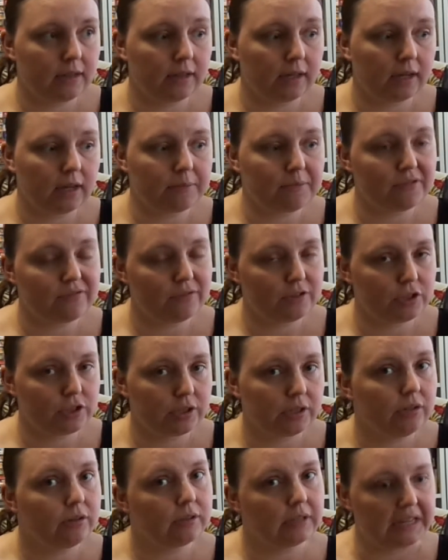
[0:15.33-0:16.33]
Like, I'm
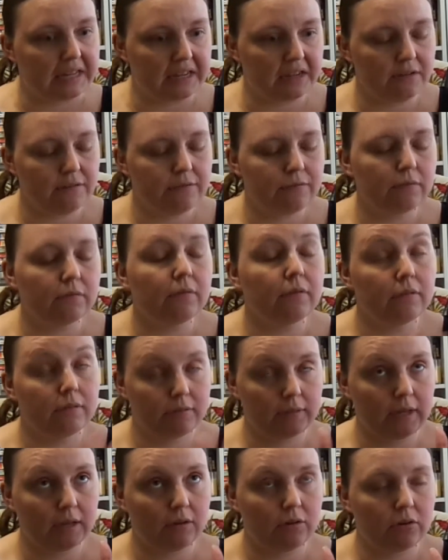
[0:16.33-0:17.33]
officially on leave,
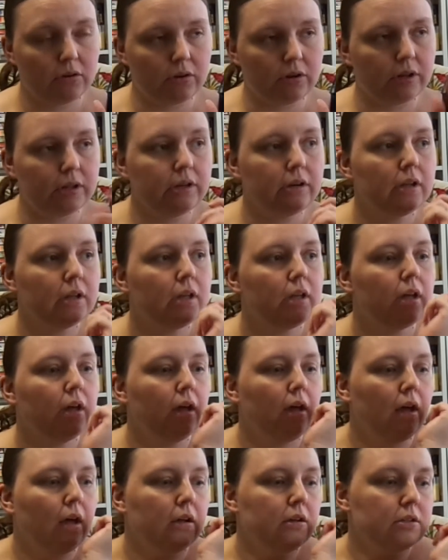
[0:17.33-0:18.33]
thank God,
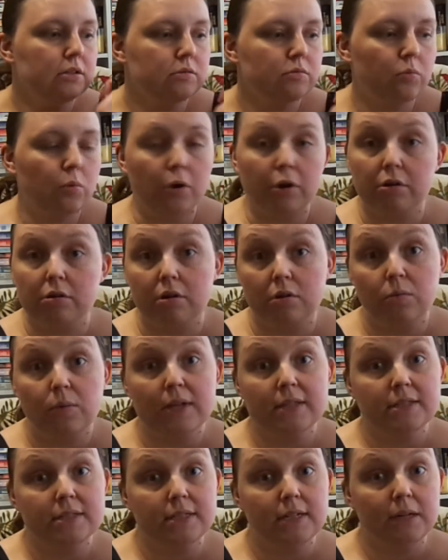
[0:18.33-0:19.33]
because work on
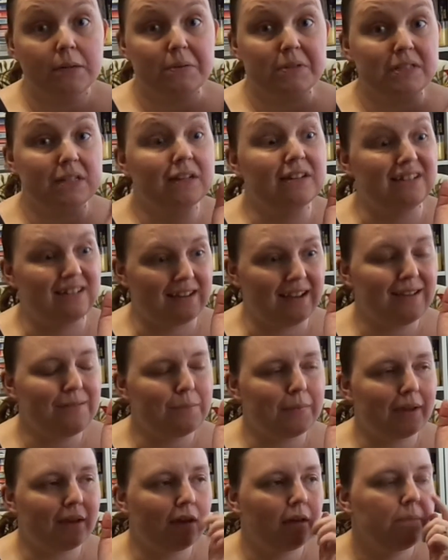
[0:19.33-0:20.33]
Wednesday was a
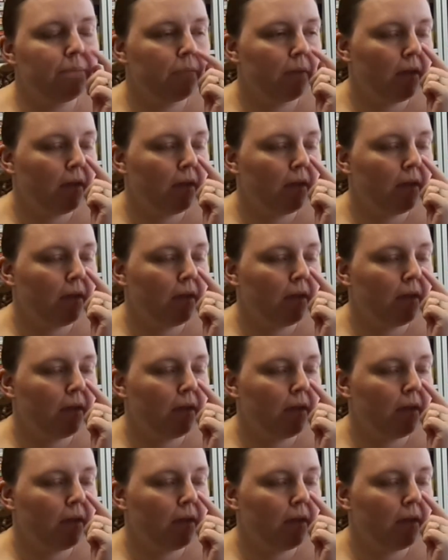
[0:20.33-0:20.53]
nightmare.